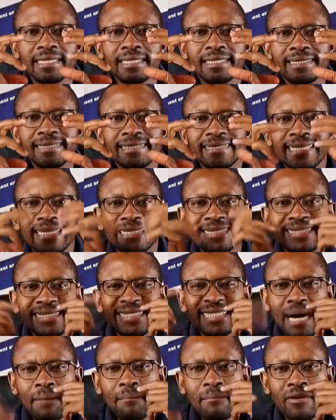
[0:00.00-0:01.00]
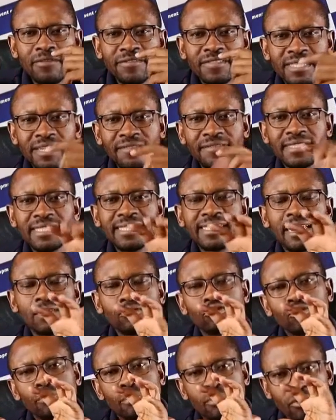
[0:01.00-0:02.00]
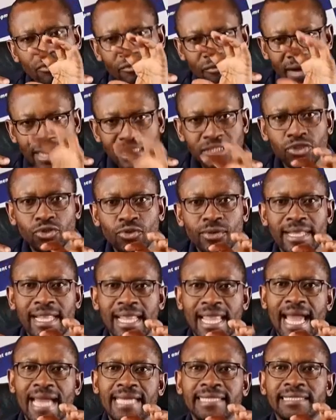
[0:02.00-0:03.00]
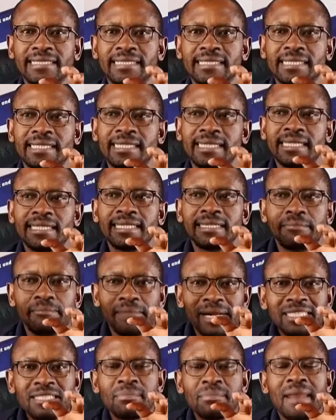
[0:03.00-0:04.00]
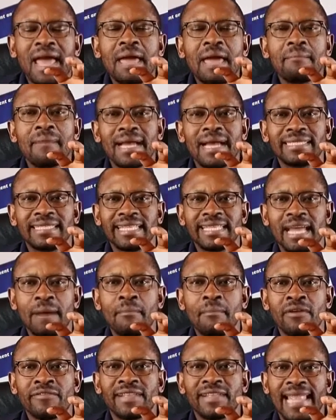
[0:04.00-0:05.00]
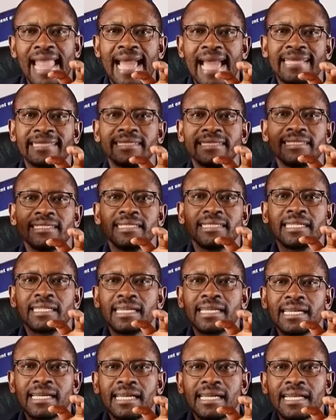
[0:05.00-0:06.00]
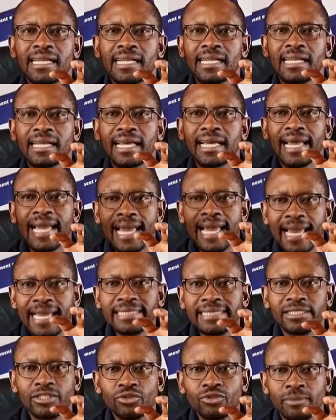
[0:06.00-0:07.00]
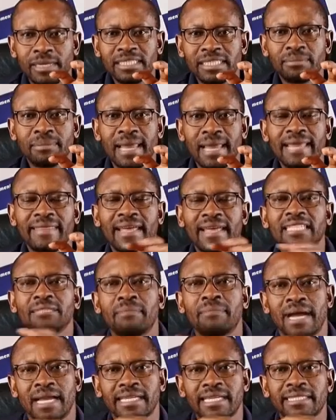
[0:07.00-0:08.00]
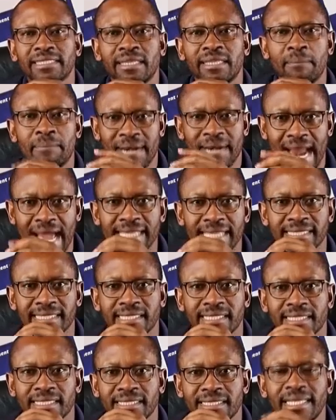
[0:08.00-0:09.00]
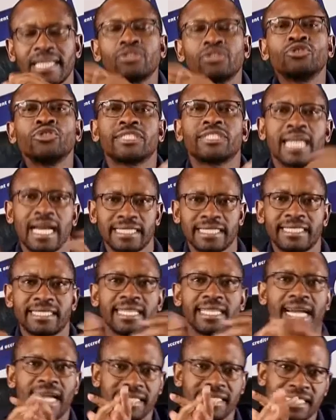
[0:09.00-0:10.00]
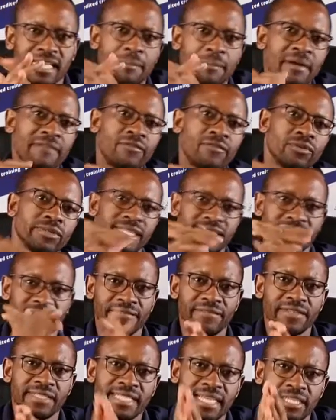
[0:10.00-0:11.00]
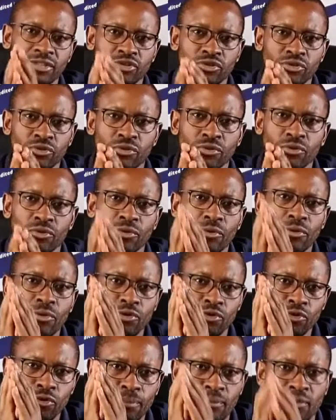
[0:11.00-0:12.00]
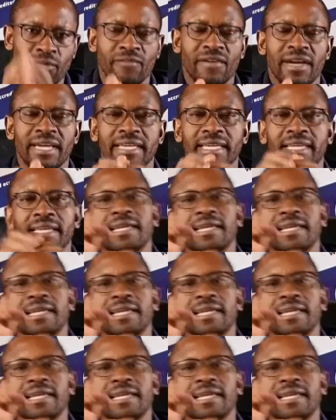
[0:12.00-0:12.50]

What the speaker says: the number of services that you'll provide to a client, multiplied by the number of clients, and you multiply that by the price that you charge the customer for the service that you're providing.